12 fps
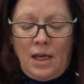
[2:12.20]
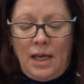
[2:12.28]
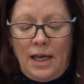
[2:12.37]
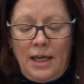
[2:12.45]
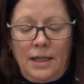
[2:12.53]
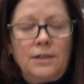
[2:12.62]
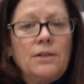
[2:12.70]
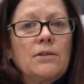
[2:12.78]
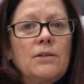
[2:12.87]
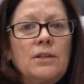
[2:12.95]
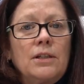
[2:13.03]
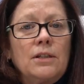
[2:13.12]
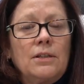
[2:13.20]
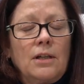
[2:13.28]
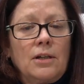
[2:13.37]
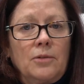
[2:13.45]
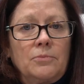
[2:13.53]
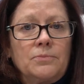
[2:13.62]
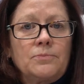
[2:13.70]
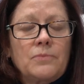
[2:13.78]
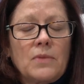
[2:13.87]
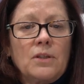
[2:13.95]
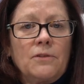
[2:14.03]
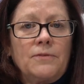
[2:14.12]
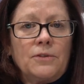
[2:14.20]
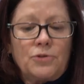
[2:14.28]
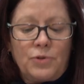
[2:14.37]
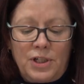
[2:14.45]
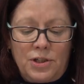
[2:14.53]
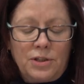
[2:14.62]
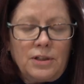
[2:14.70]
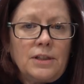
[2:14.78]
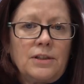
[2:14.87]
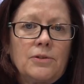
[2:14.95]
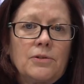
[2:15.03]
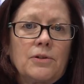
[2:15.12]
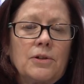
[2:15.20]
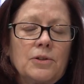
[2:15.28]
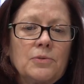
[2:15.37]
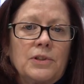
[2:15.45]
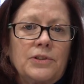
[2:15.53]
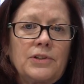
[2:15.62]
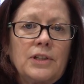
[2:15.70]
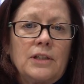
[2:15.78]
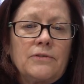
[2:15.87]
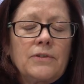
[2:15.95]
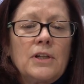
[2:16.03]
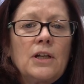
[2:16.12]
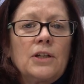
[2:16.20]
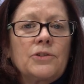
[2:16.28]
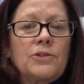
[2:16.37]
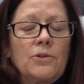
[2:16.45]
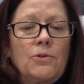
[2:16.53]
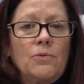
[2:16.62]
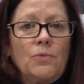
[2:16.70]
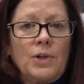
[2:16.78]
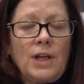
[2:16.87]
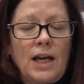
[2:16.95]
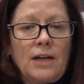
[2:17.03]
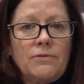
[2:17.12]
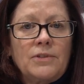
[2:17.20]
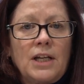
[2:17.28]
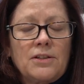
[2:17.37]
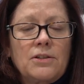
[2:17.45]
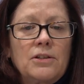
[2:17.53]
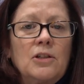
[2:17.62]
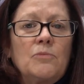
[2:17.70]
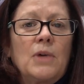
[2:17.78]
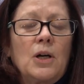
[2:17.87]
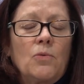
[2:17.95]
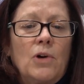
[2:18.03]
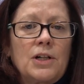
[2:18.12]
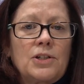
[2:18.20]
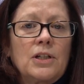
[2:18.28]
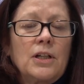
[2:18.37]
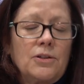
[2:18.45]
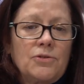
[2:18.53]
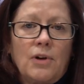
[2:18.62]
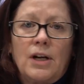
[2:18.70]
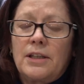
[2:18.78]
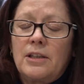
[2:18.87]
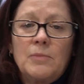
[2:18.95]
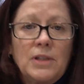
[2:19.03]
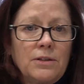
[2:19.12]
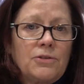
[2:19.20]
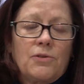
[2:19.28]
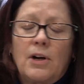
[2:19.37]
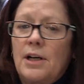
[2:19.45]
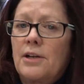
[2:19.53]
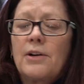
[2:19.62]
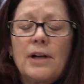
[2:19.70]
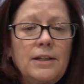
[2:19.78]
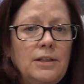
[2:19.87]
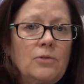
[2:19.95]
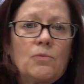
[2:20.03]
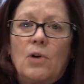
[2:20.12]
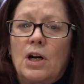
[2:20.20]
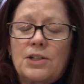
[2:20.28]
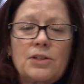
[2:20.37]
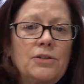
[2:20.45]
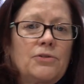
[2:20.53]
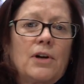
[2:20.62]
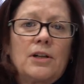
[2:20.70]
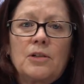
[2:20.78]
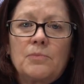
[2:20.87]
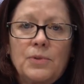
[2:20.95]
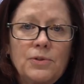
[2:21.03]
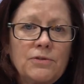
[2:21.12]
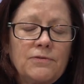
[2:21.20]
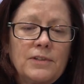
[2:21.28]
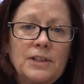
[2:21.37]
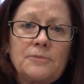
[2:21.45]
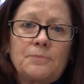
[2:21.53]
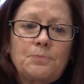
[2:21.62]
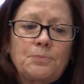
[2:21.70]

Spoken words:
and the filtration that they're going to receive. So we have tested them by washing and drying them in the dryer, and it washed and dried up beautifully.